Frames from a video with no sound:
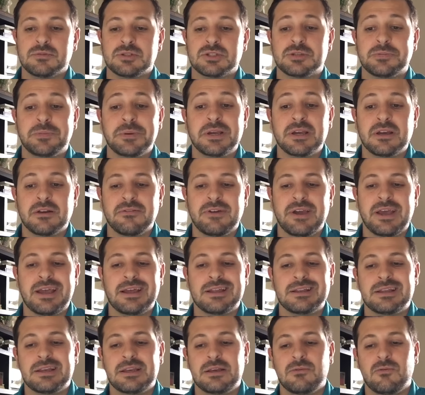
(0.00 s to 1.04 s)
Speaking of
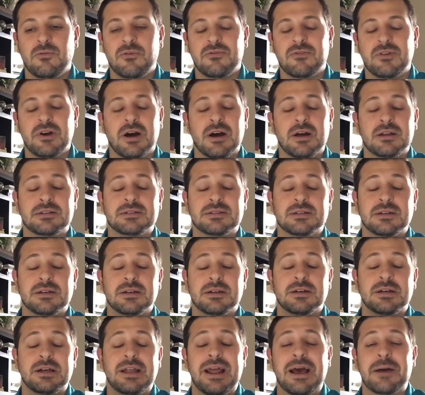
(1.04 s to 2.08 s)
handy, we've got
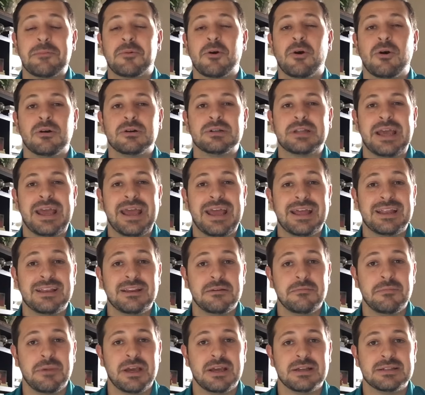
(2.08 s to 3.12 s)
an app called
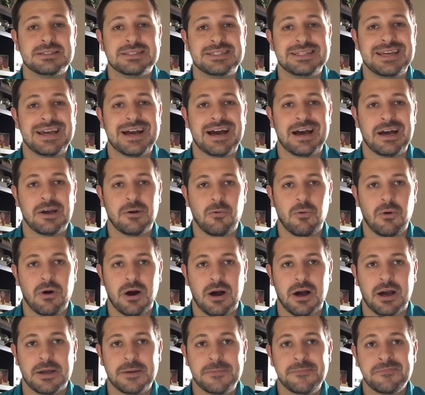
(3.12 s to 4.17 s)
Handyman
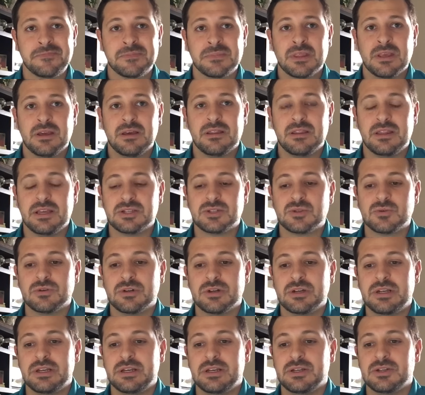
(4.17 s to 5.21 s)
DIY. This
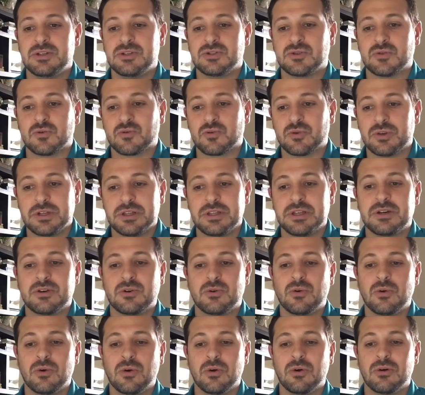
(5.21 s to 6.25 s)
one is really
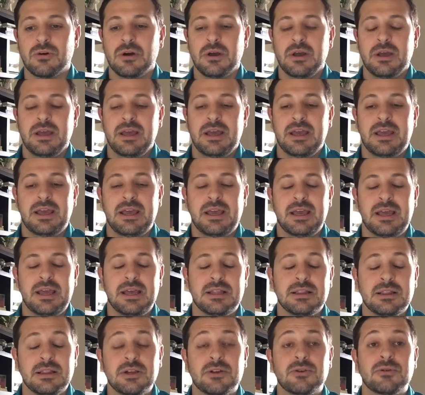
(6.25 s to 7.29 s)
cool.
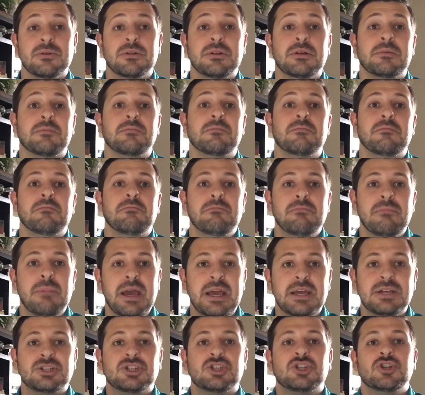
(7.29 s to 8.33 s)
It literally
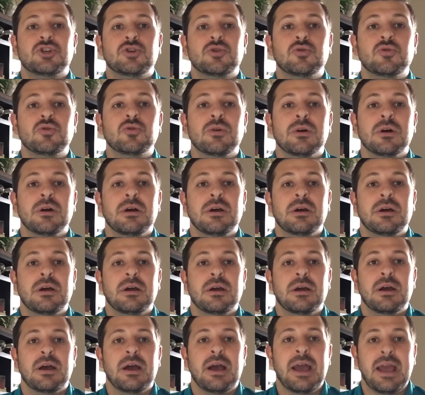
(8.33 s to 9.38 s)
makes you
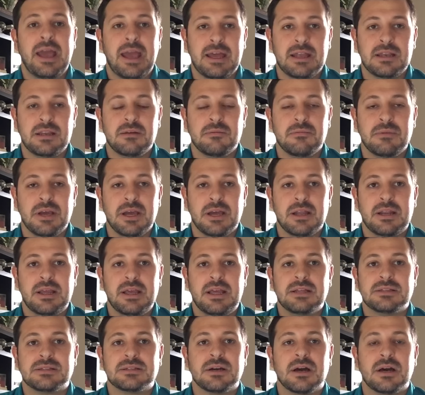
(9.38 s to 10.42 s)
a handyman.
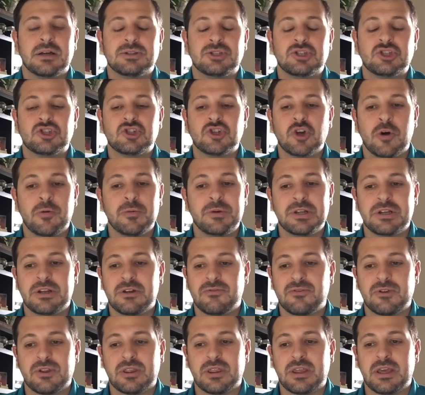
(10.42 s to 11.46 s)
It's got so many
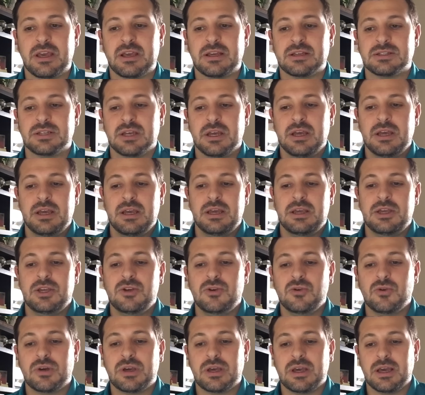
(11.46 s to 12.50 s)
different things.
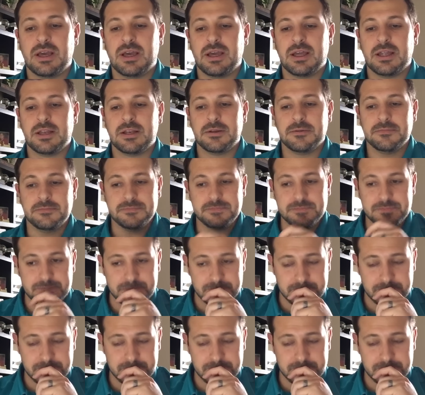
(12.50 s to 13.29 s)
You can